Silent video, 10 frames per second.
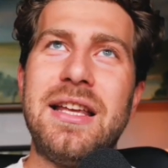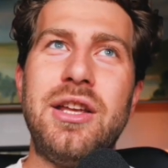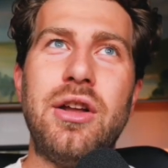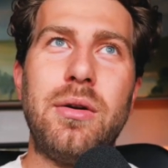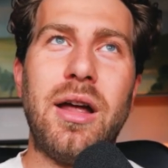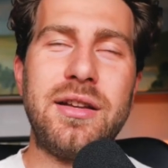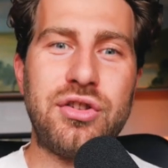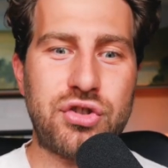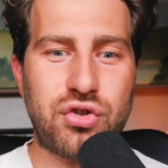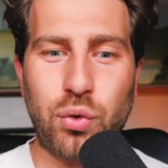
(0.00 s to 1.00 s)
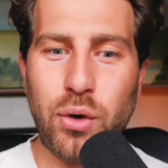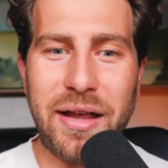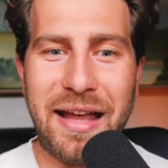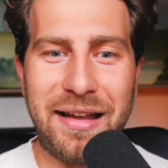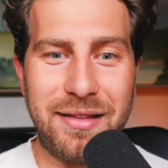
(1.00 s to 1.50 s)
like
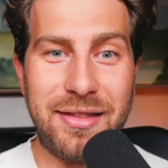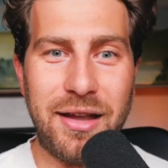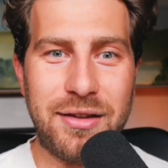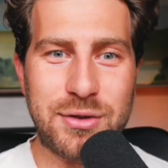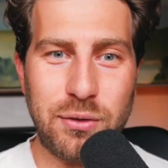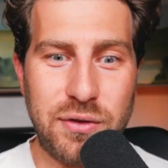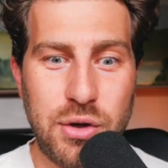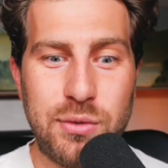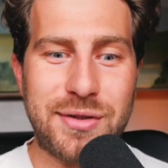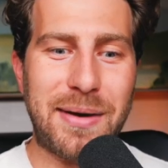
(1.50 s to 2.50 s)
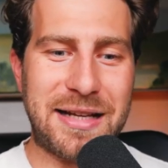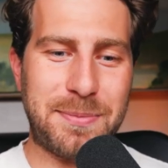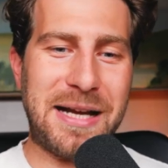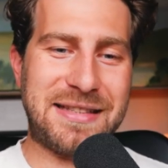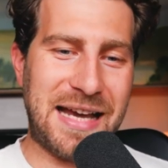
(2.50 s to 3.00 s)
destroying the sort of user
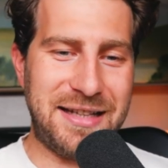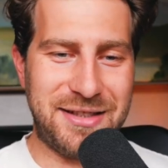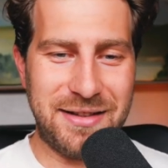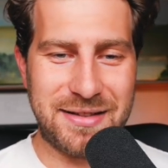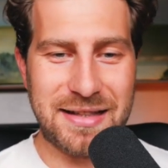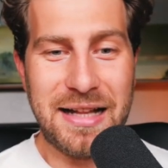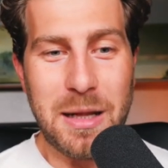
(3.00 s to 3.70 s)
expectations.